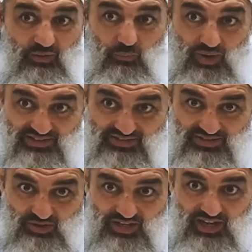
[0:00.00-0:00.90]
on one
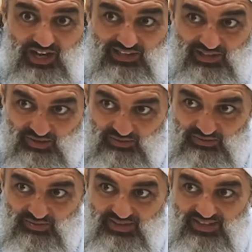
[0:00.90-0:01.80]
site
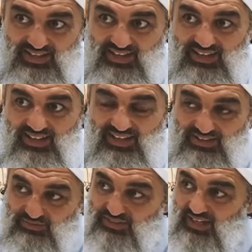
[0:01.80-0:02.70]
alone
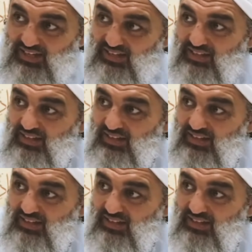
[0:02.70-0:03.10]
every day.